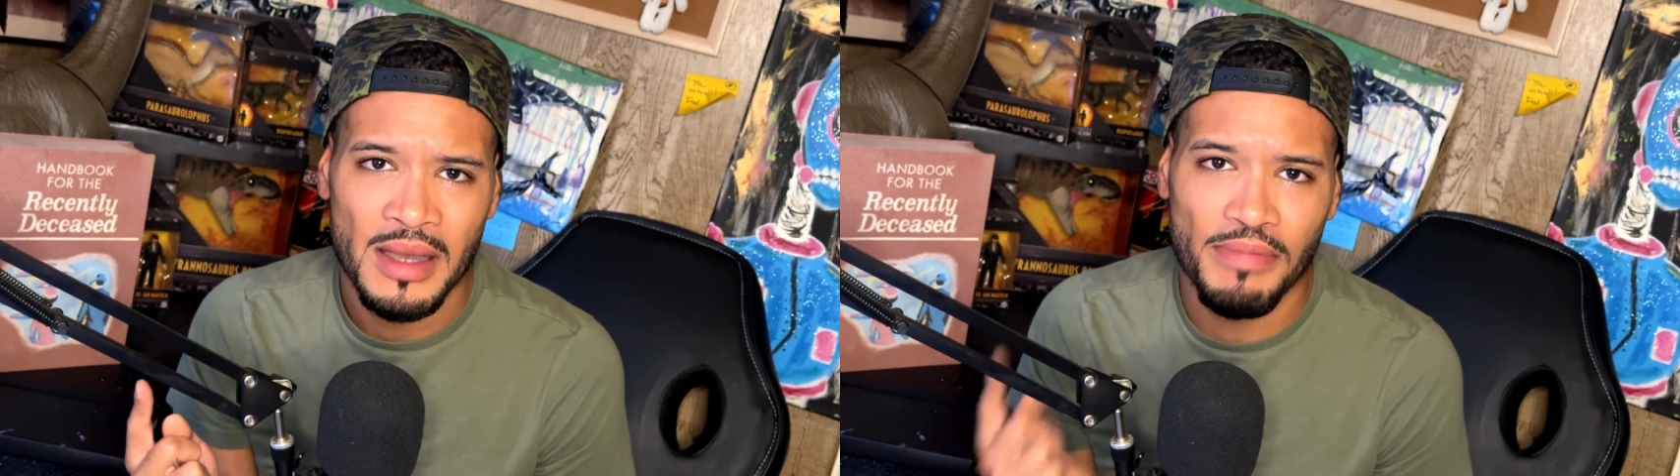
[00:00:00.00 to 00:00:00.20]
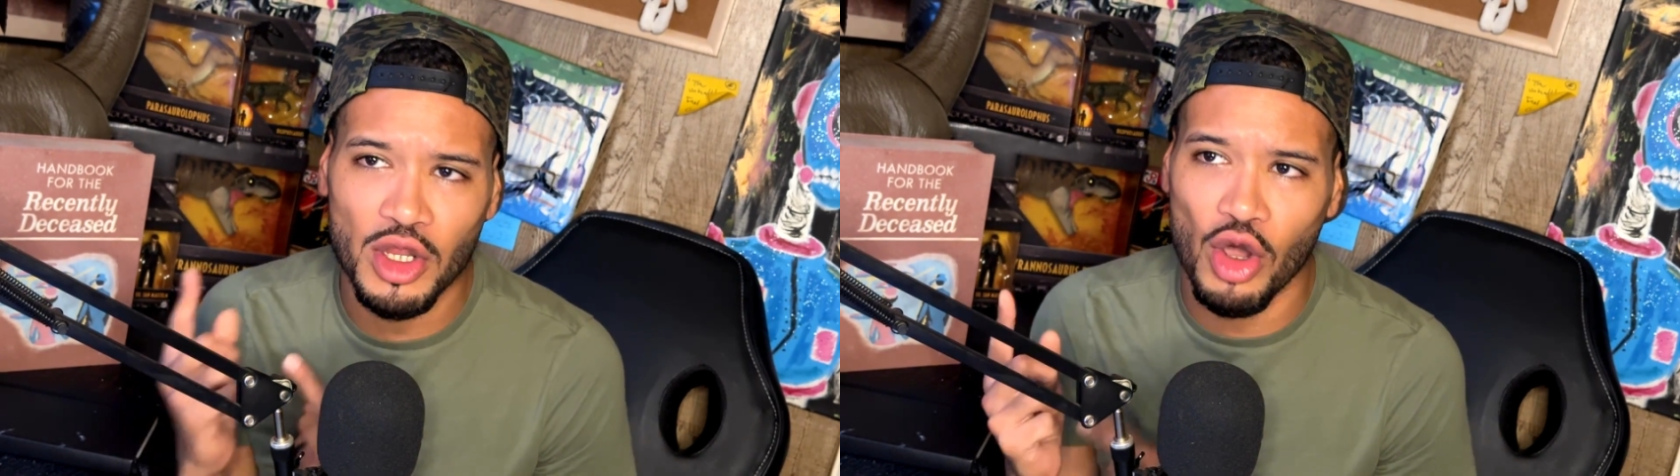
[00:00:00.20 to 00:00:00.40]

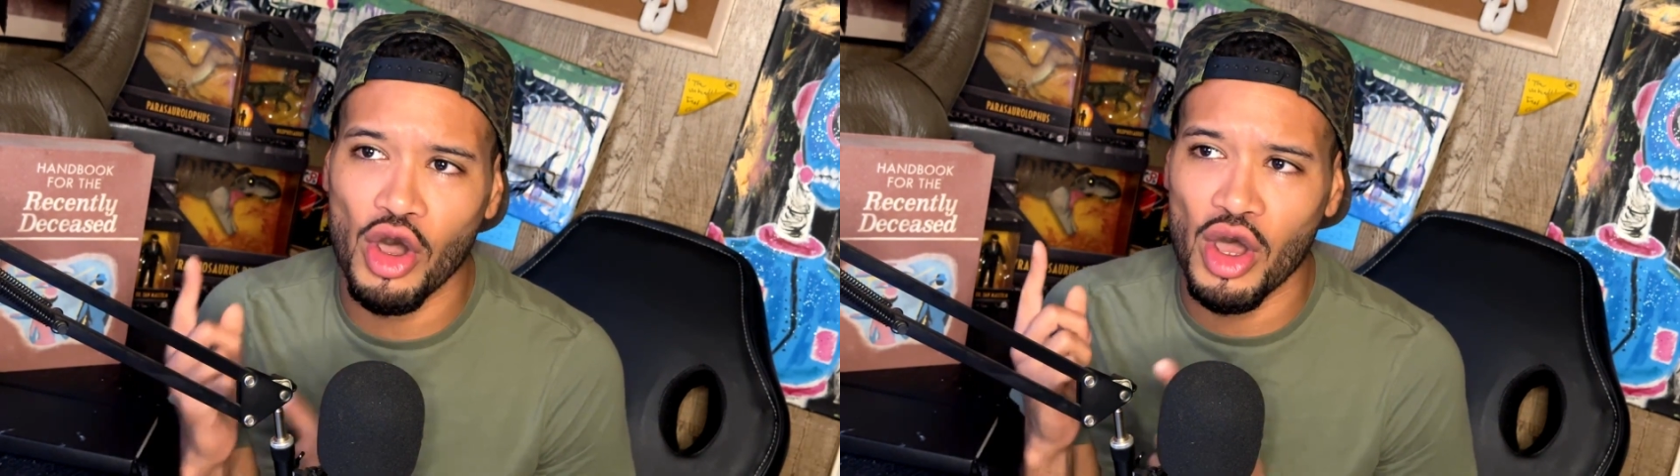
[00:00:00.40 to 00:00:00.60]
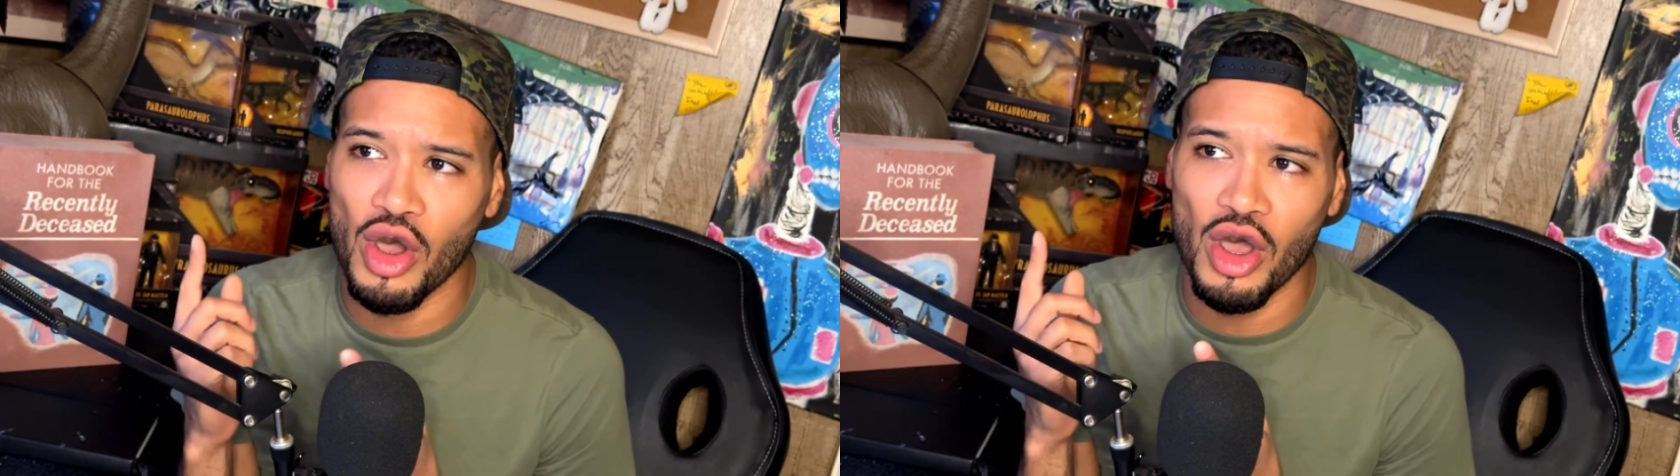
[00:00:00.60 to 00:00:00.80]
But
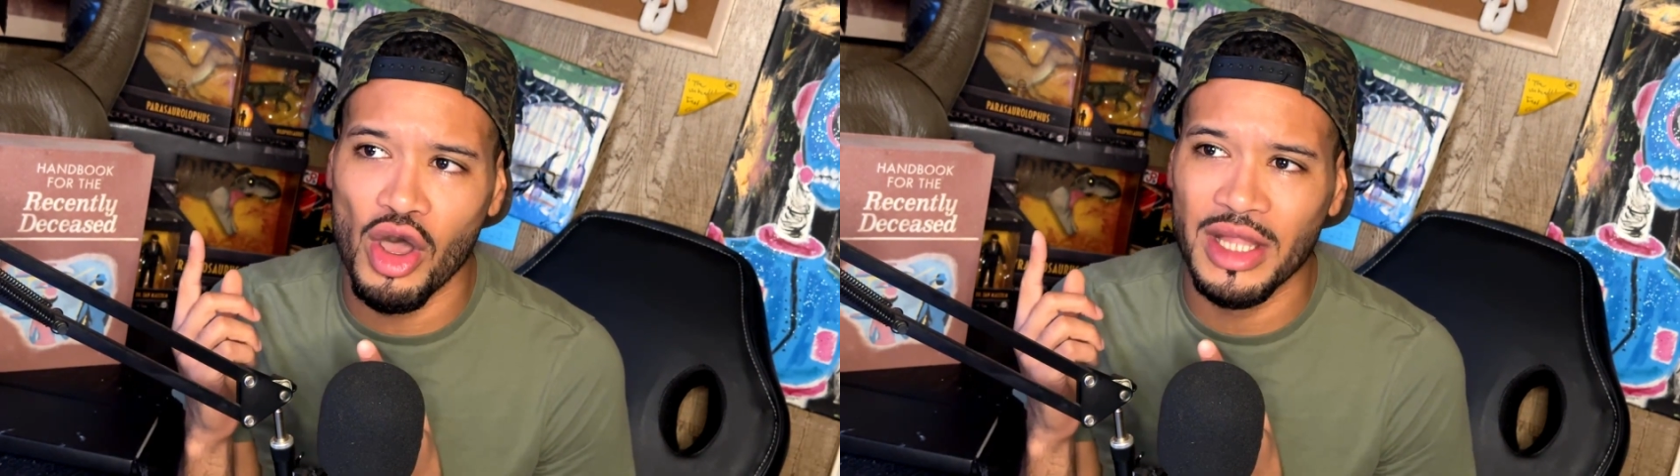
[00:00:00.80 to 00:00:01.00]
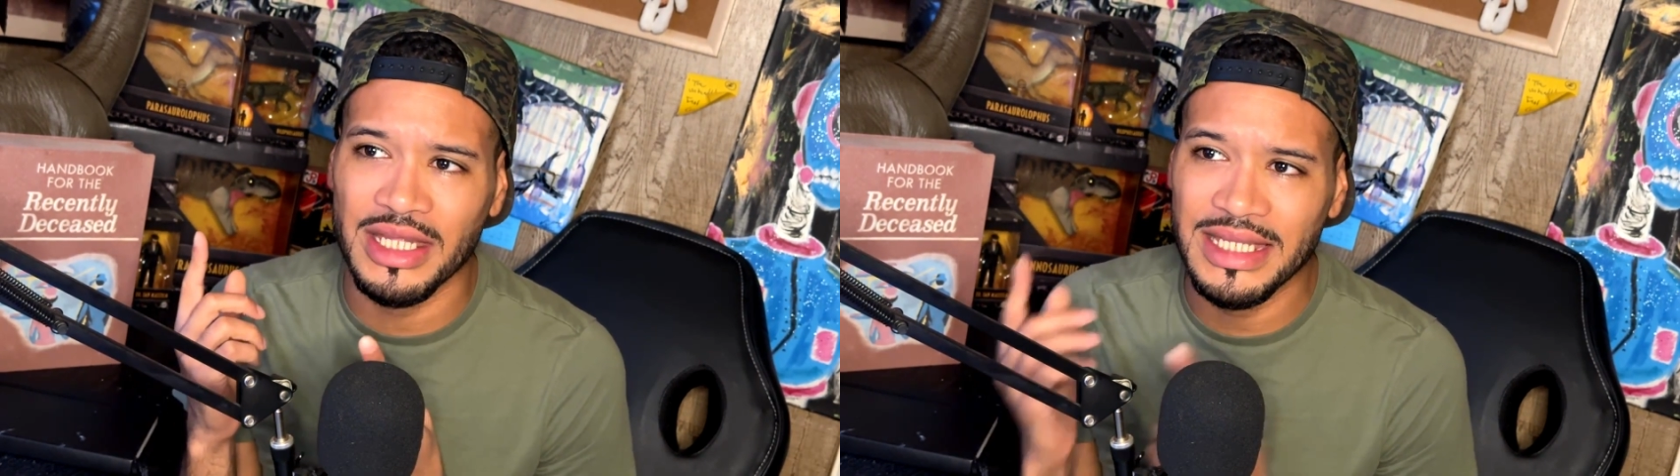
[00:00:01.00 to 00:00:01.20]

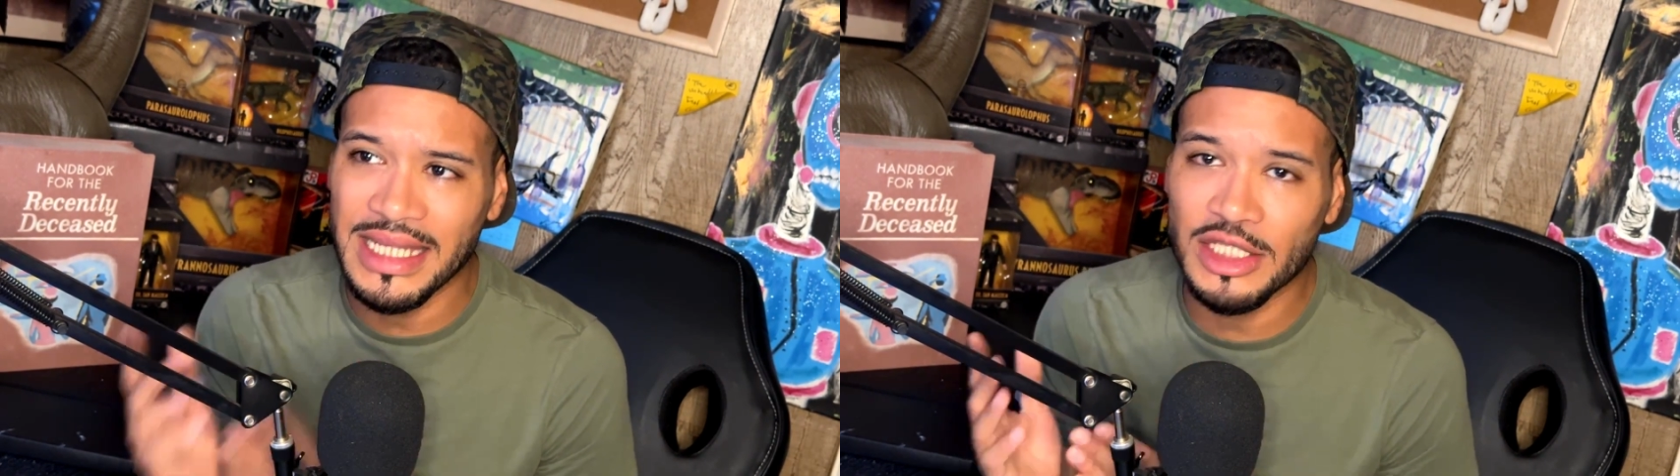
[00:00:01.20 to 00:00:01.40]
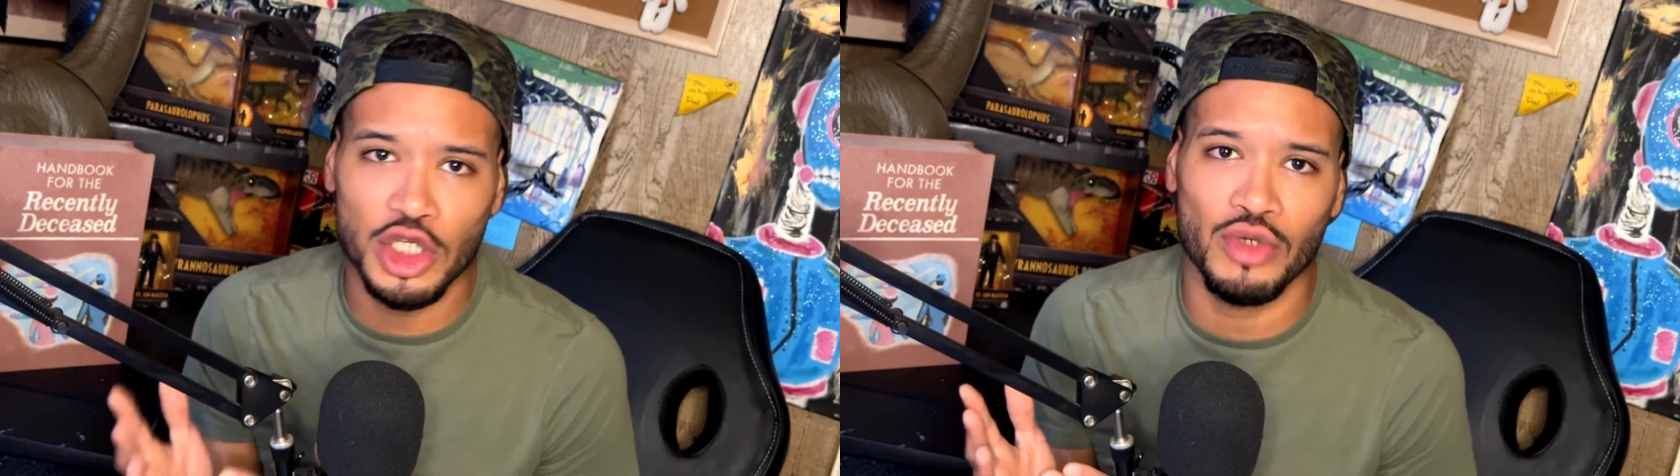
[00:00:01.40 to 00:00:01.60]

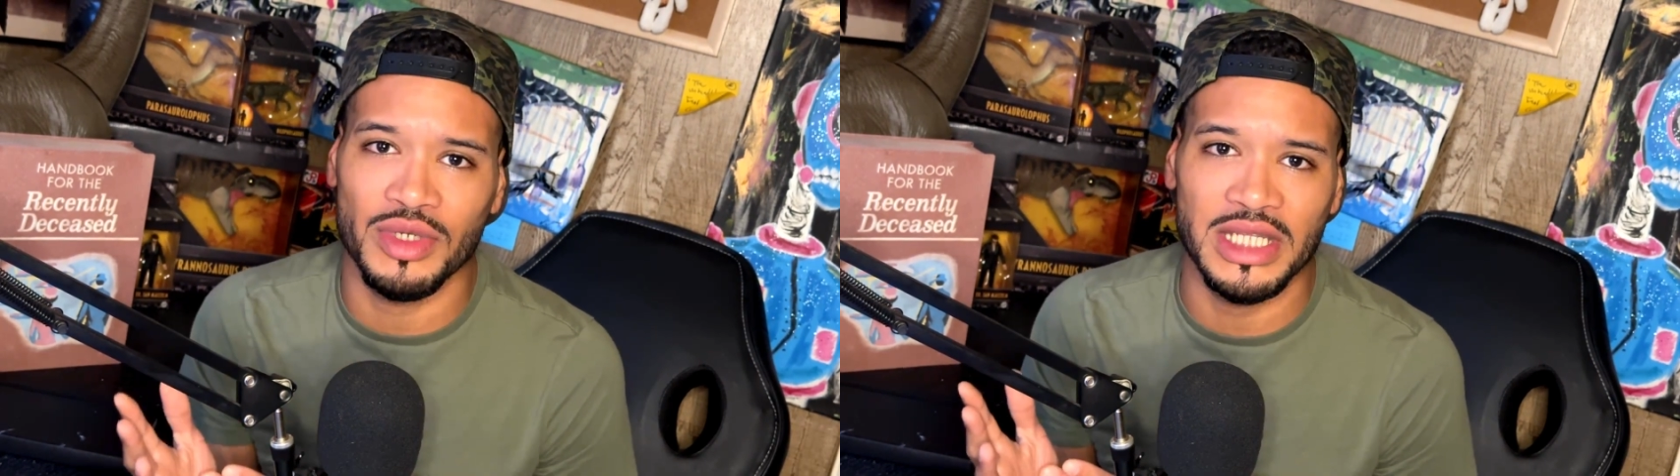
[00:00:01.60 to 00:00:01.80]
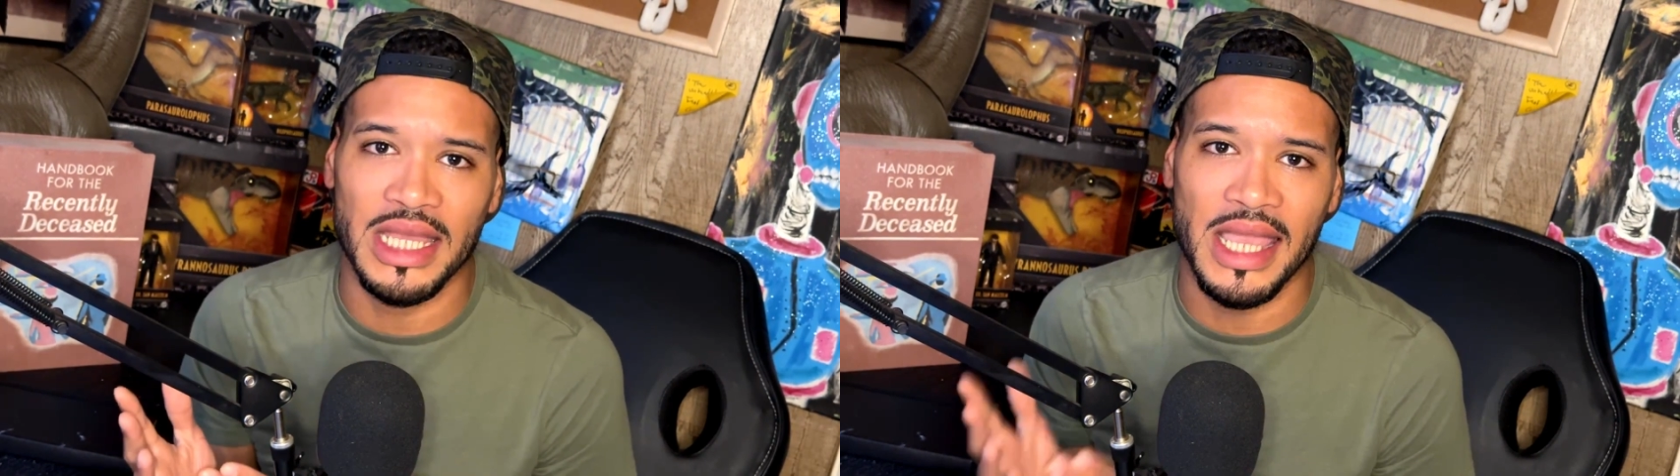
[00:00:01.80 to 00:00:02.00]
literally